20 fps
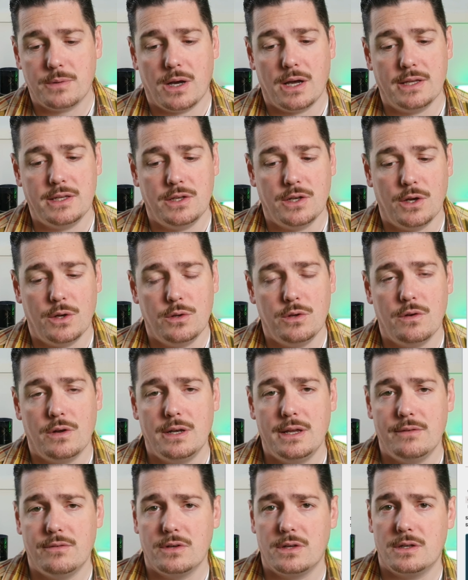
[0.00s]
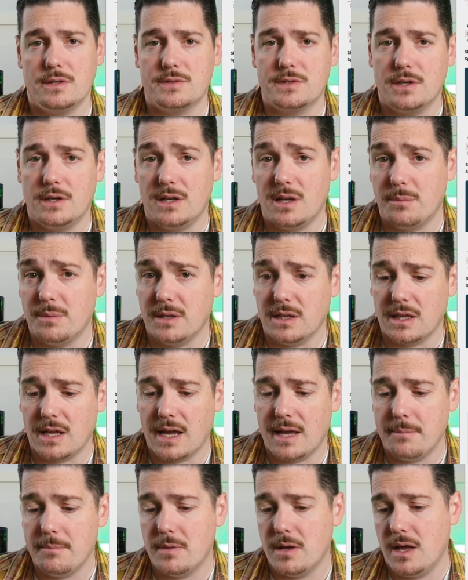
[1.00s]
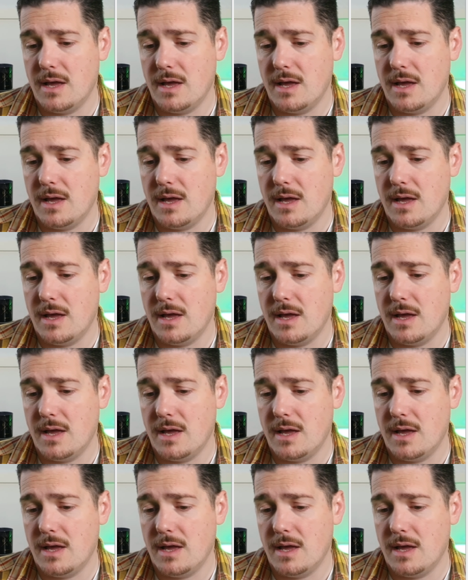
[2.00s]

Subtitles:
but you know, you're only ever going to turn up in a game